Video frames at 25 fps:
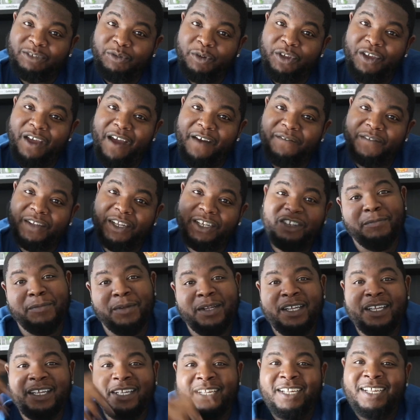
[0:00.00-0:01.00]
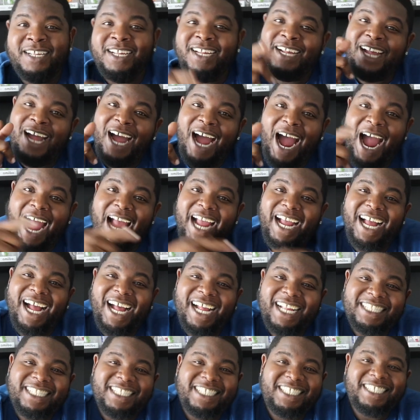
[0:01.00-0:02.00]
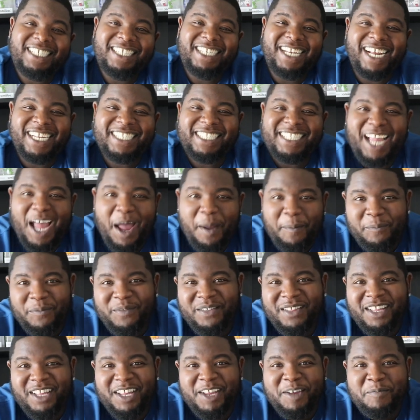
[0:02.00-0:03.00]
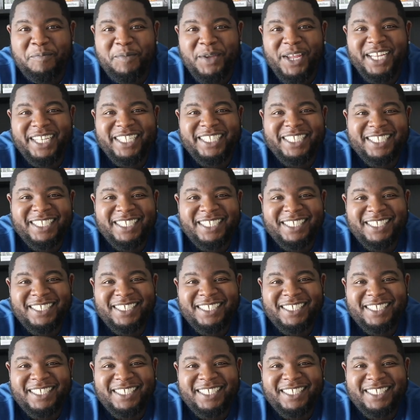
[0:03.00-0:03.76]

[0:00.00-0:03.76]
what you have to do. All right, guys, till next time. Peace.